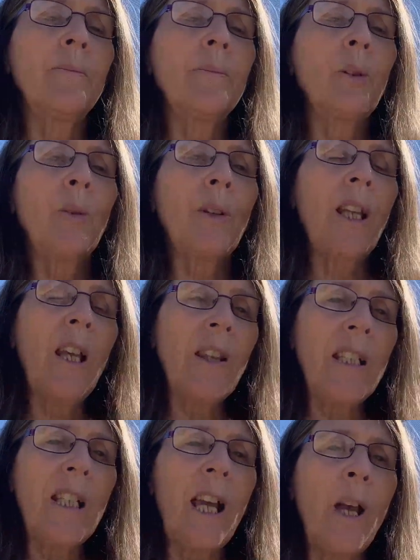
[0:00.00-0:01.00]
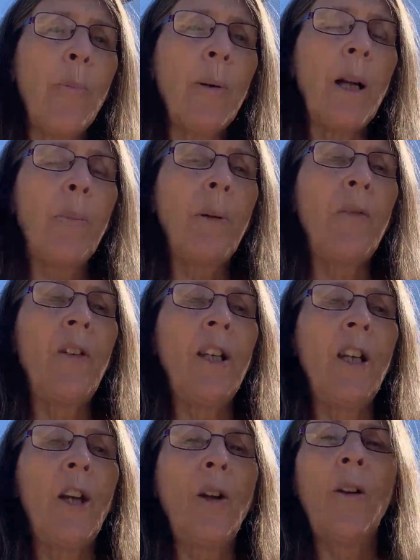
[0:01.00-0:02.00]
or the other day I put up a
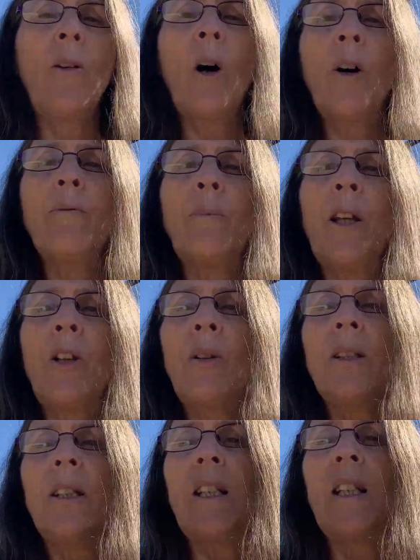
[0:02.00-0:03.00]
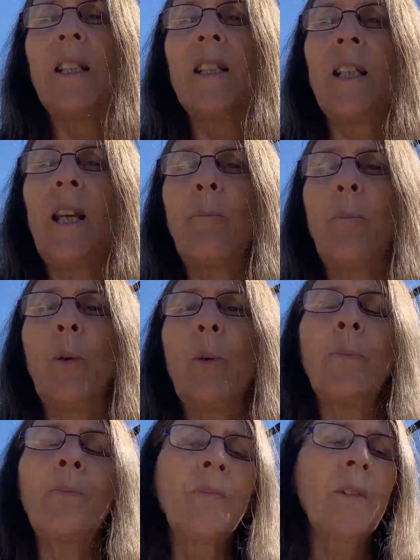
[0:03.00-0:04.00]
video of me using this gimbal
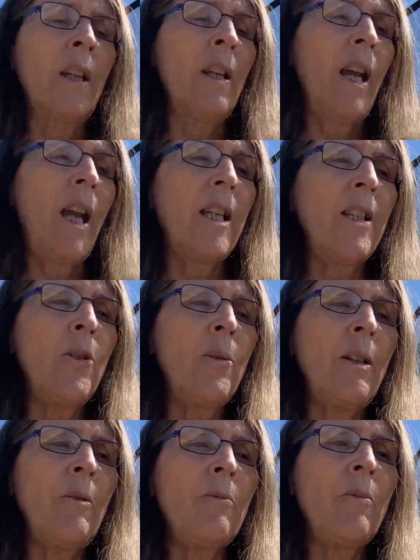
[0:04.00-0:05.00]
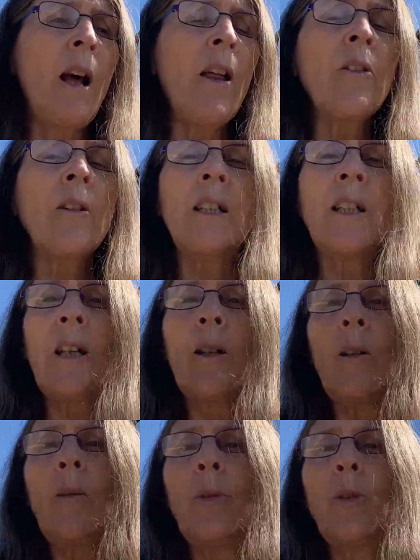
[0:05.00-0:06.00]
and doing rather a
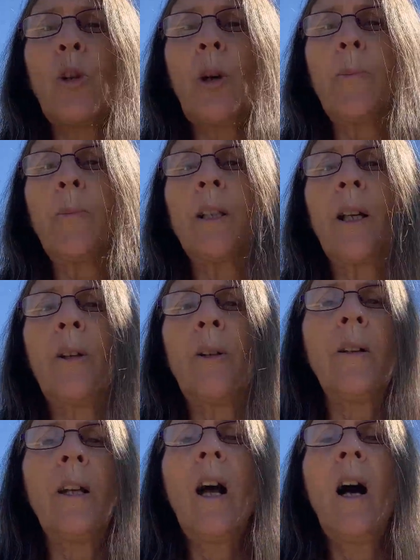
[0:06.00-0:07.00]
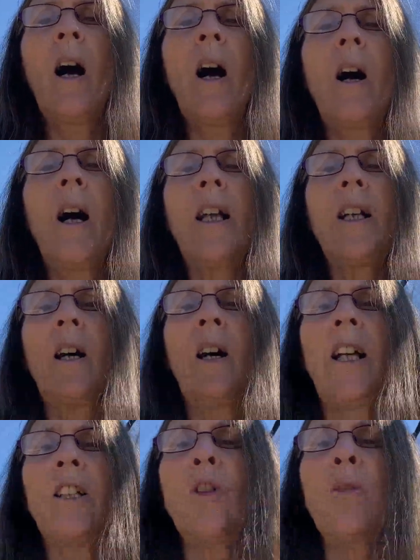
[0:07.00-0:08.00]
terrible job, so
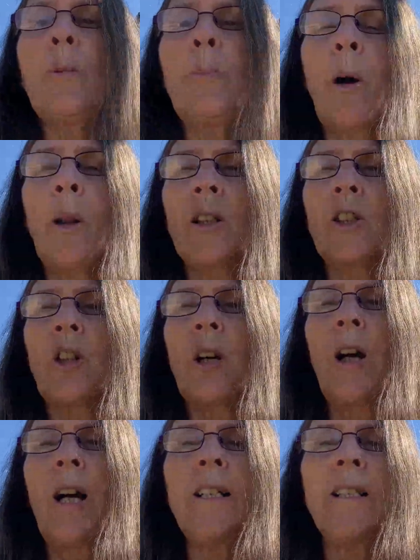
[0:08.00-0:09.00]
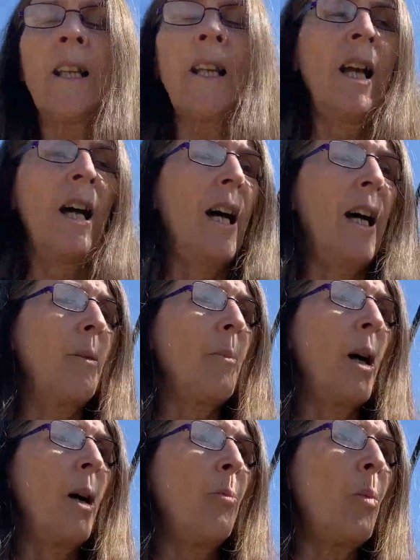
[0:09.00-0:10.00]
I do apologise.
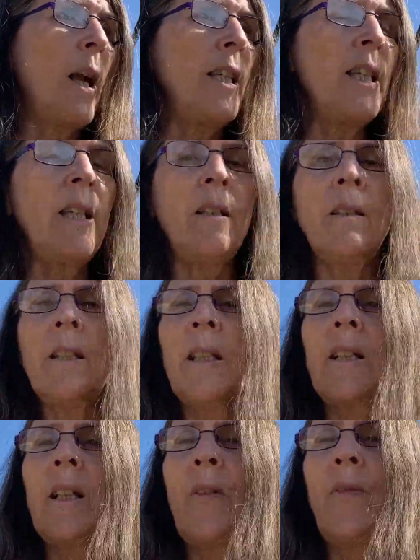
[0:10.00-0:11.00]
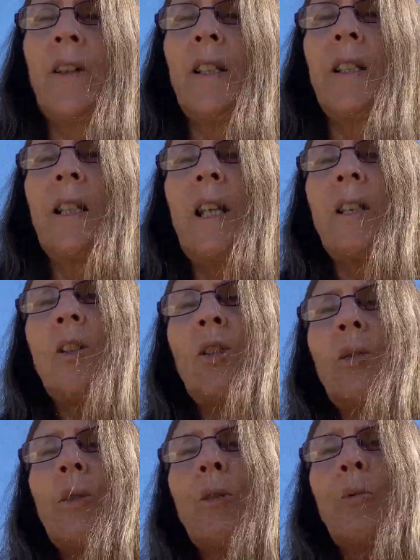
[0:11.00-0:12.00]
I'm waiting on a selfie stick
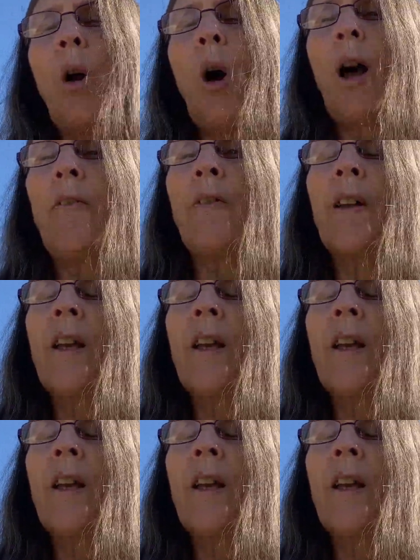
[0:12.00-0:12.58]
to arrive,